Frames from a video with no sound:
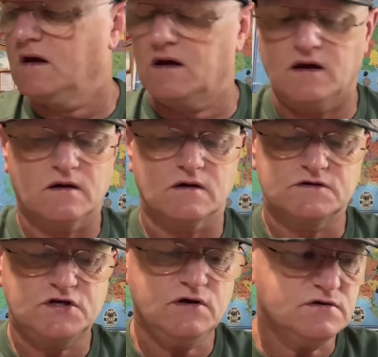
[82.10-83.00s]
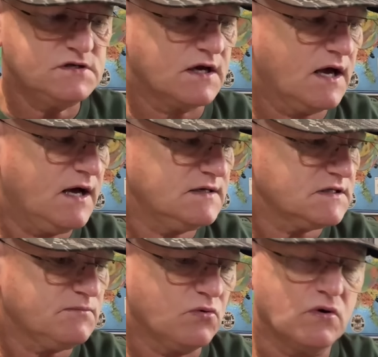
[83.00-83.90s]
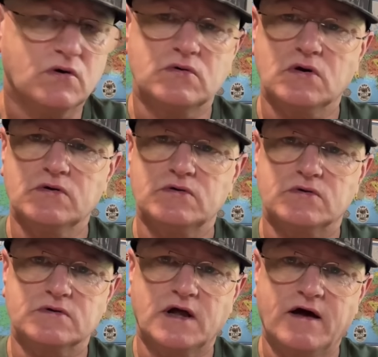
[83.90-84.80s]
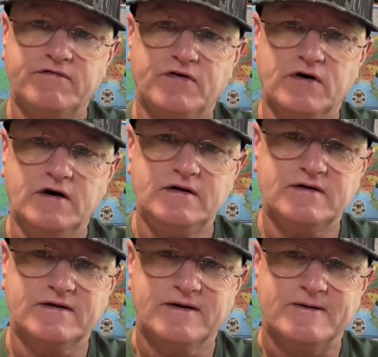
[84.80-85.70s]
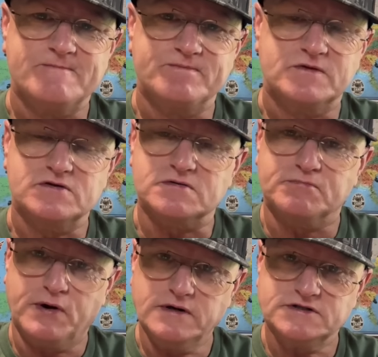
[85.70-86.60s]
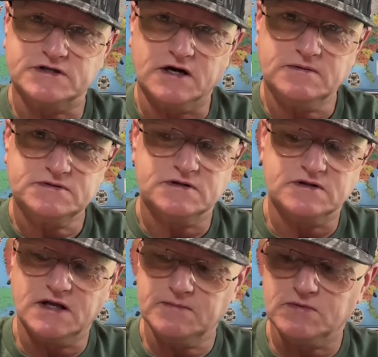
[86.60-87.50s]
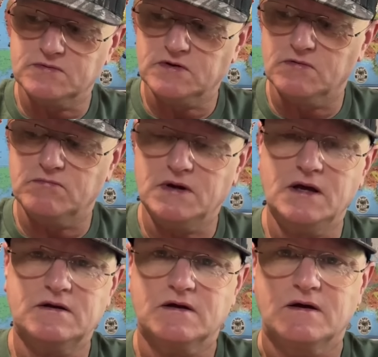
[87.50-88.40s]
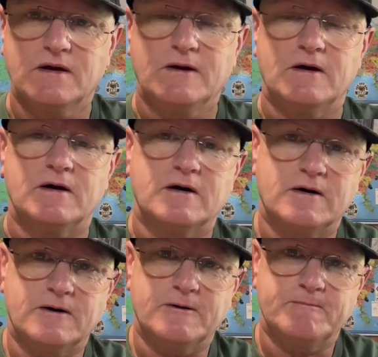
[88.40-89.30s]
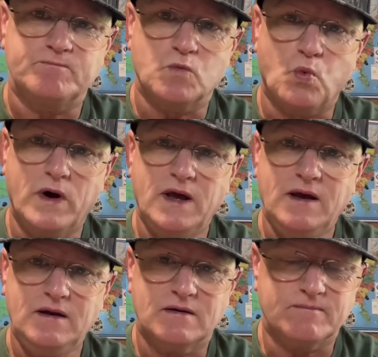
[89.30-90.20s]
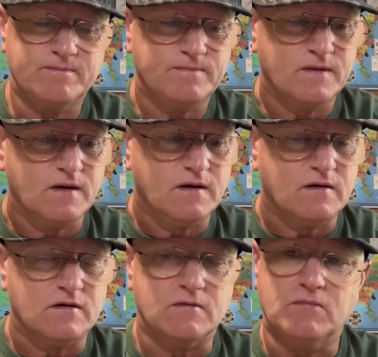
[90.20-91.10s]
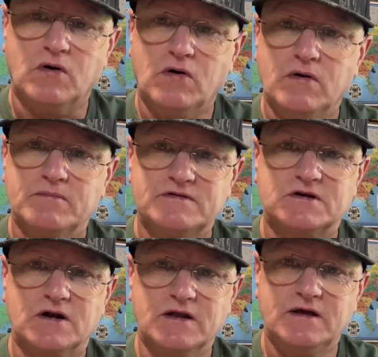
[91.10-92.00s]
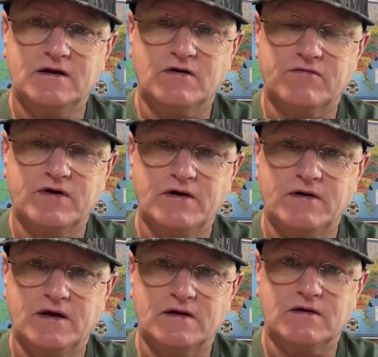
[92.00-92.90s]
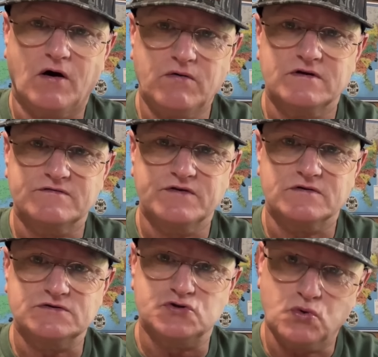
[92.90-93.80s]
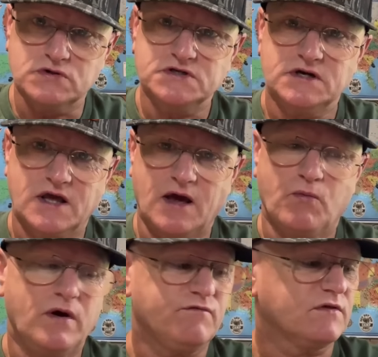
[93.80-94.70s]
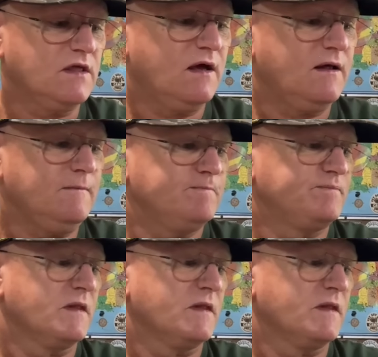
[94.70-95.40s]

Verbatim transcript: And Tuesday, guys, I'm going to go on a little knife hunt to some pawn shops. And then I'm going to go meet Wade and Lamar and Mr. Glenn over there in Hawkinsville, Georgia. Can't wait for that.